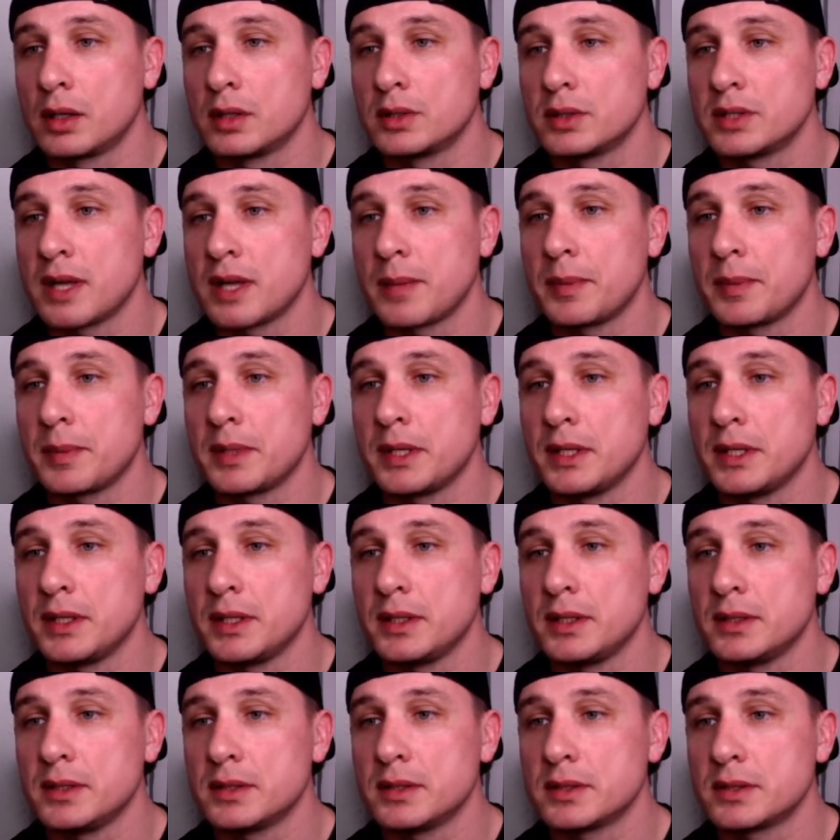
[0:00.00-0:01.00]

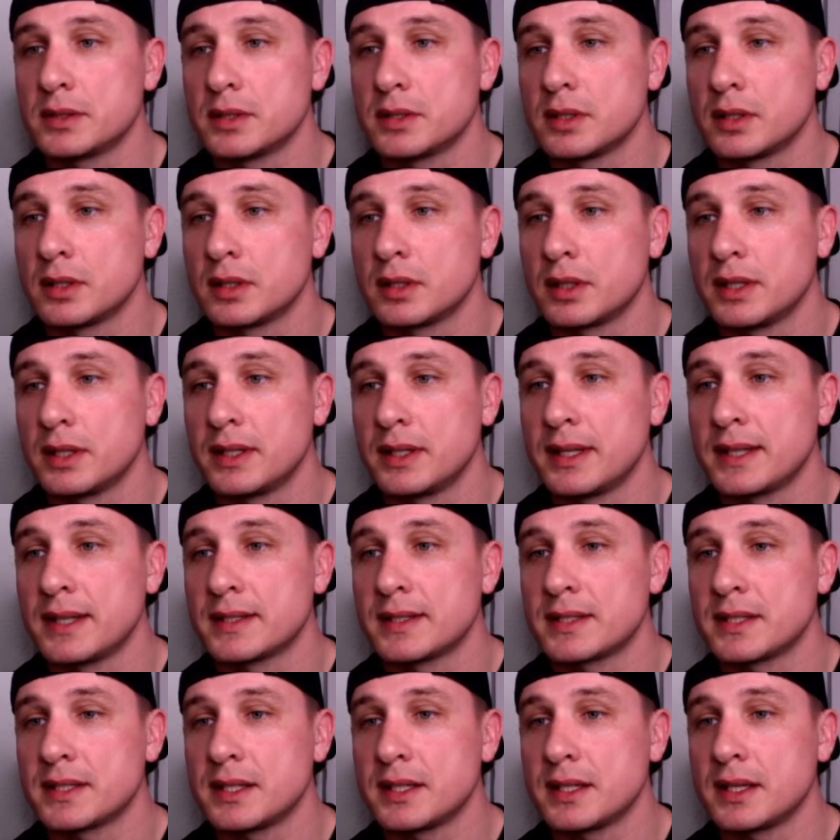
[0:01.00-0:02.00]
Japanese
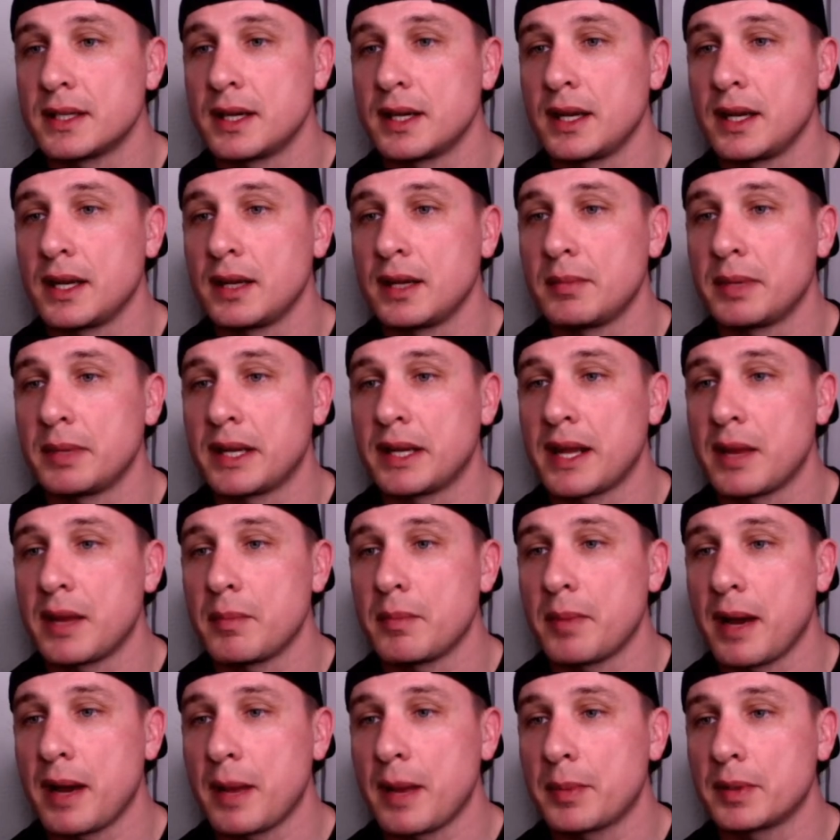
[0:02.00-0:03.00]
condensed it and became
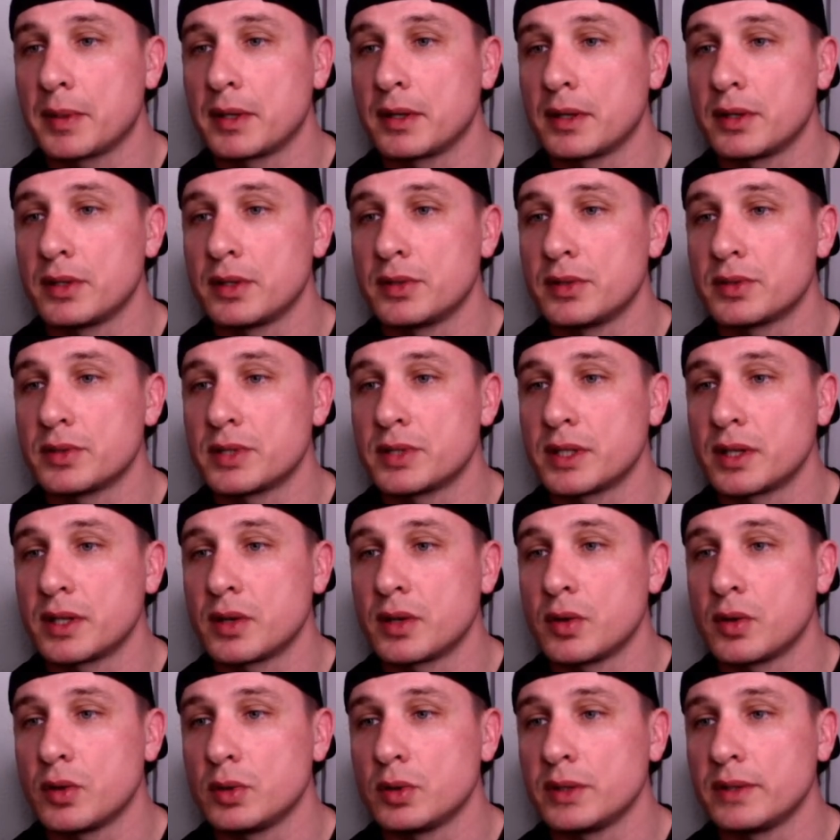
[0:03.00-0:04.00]
popular, used in
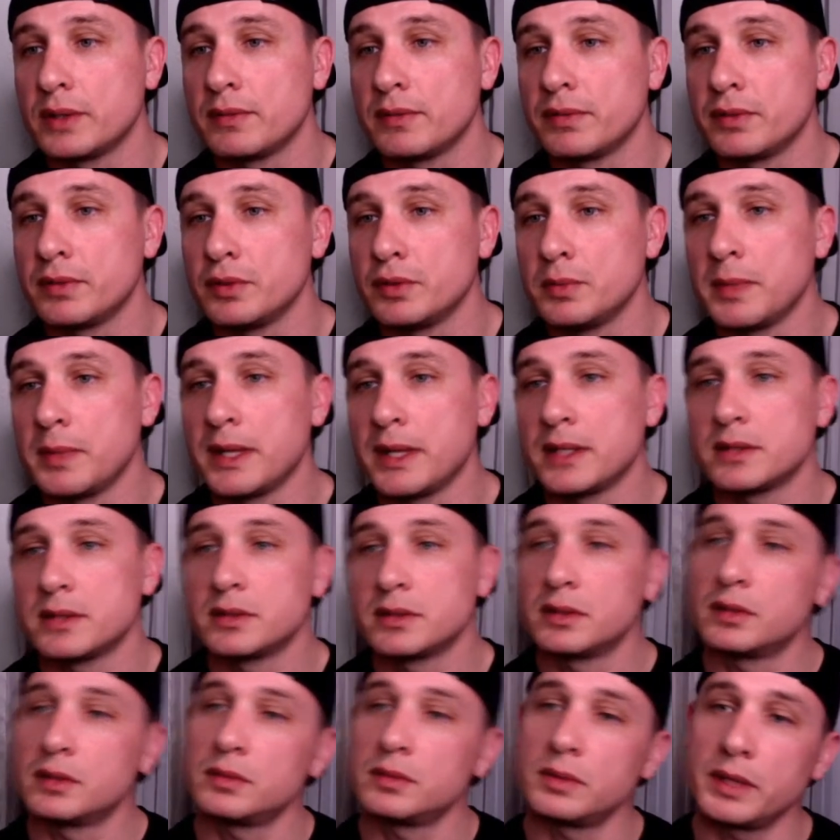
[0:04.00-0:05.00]
cold and flu meds.
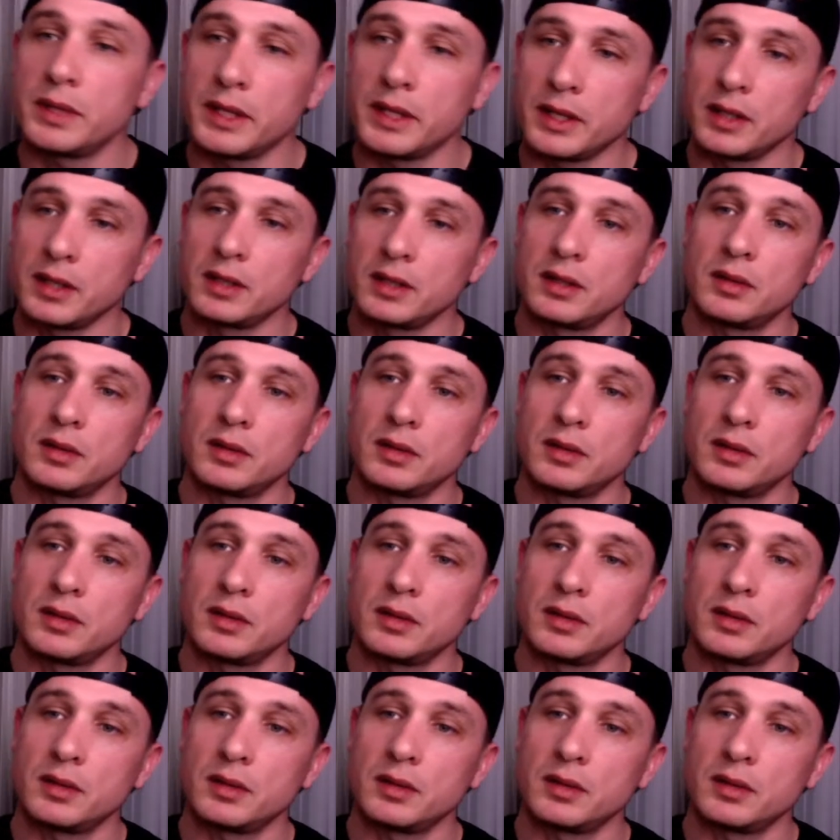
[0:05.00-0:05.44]
No way.